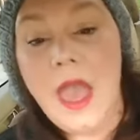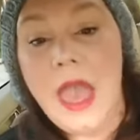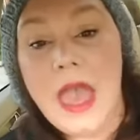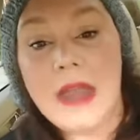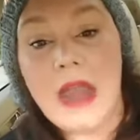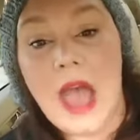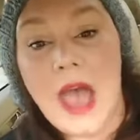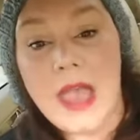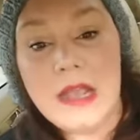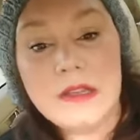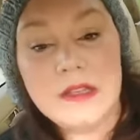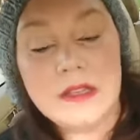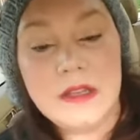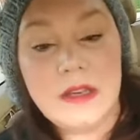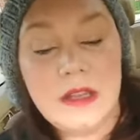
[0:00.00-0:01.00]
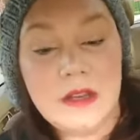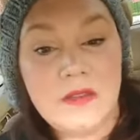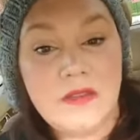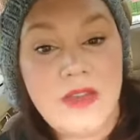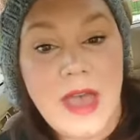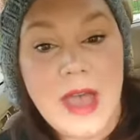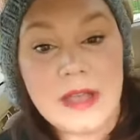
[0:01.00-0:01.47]
And I didn't
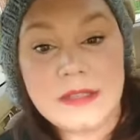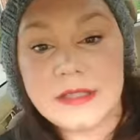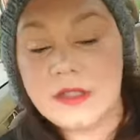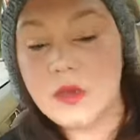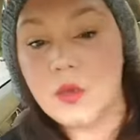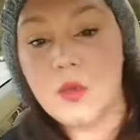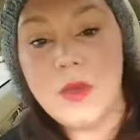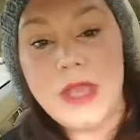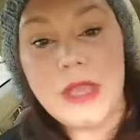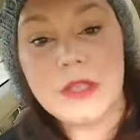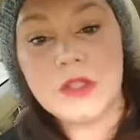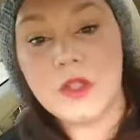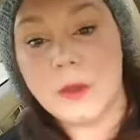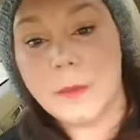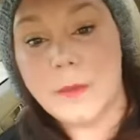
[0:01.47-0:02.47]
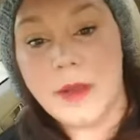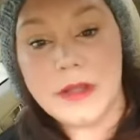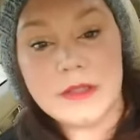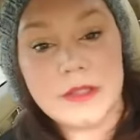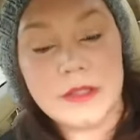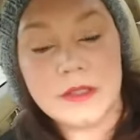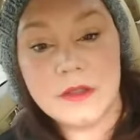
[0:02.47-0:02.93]
invest weeks or
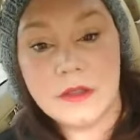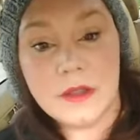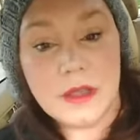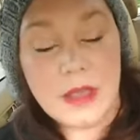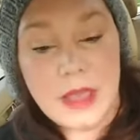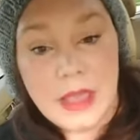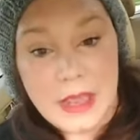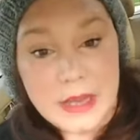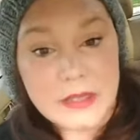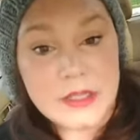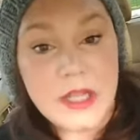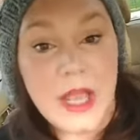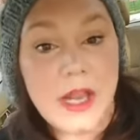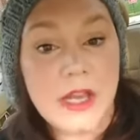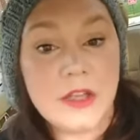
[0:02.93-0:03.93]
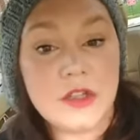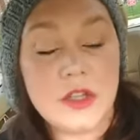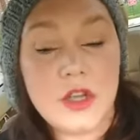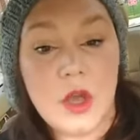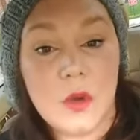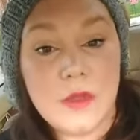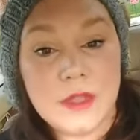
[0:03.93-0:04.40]
months into getting to
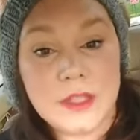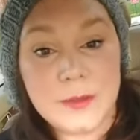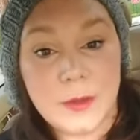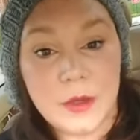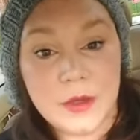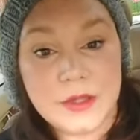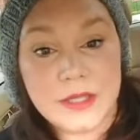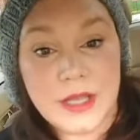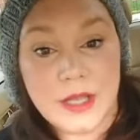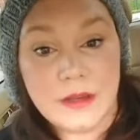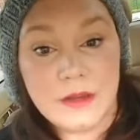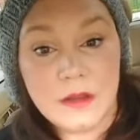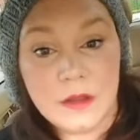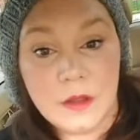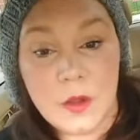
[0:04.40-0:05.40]
know this person.